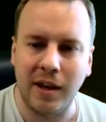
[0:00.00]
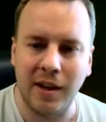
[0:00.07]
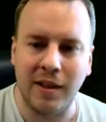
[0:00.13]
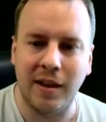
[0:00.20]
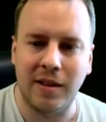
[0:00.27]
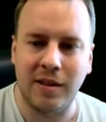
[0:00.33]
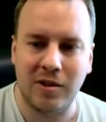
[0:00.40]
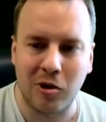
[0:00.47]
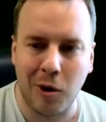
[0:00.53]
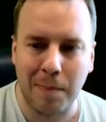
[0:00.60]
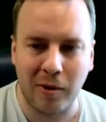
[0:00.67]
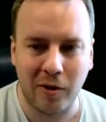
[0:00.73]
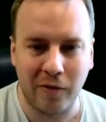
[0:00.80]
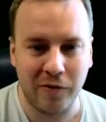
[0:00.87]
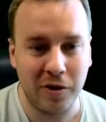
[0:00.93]
in the top
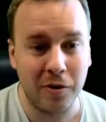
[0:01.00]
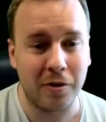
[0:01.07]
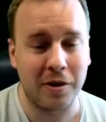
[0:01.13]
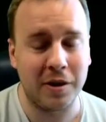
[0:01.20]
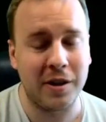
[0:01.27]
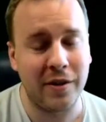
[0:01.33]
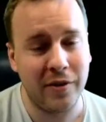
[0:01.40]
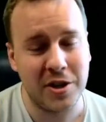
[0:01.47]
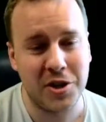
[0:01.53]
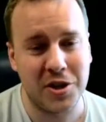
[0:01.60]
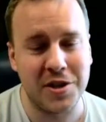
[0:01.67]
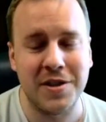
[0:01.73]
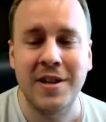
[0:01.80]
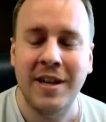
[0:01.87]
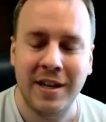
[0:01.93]
of your
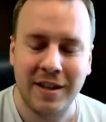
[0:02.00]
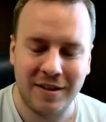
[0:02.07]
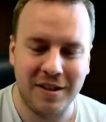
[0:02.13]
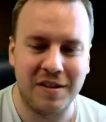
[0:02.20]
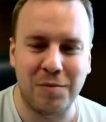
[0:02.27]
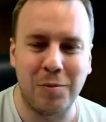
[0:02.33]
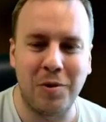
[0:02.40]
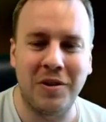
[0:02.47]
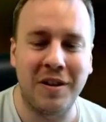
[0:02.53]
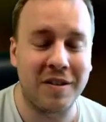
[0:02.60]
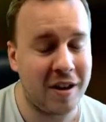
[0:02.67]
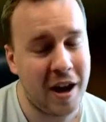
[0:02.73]
division, this one is an